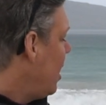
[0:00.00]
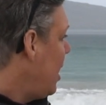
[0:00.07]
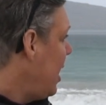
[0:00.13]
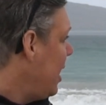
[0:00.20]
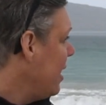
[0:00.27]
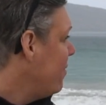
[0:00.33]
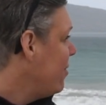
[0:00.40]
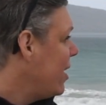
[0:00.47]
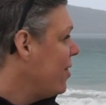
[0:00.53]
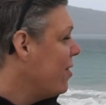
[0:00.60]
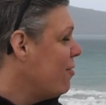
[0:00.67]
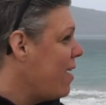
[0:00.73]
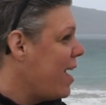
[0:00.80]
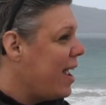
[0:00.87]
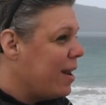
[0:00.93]
And even in
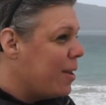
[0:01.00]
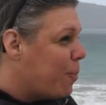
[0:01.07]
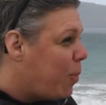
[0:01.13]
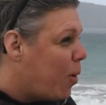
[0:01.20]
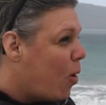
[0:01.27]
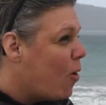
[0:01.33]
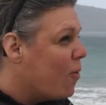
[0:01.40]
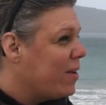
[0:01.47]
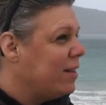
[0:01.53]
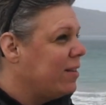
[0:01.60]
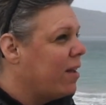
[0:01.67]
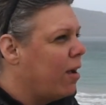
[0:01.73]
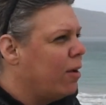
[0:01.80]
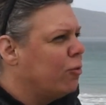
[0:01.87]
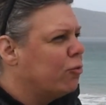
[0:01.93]
the rain, the pouring
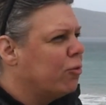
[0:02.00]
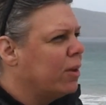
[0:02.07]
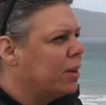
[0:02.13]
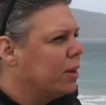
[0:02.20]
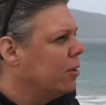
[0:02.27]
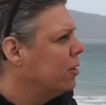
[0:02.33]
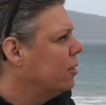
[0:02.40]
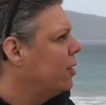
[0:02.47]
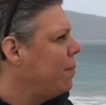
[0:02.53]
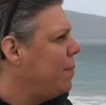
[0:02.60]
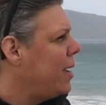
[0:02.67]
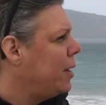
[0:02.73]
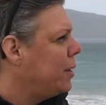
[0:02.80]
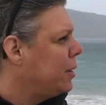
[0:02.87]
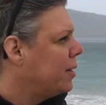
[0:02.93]
down drizzle, the
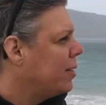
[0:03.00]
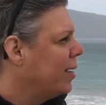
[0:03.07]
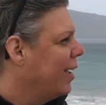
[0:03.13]
mist,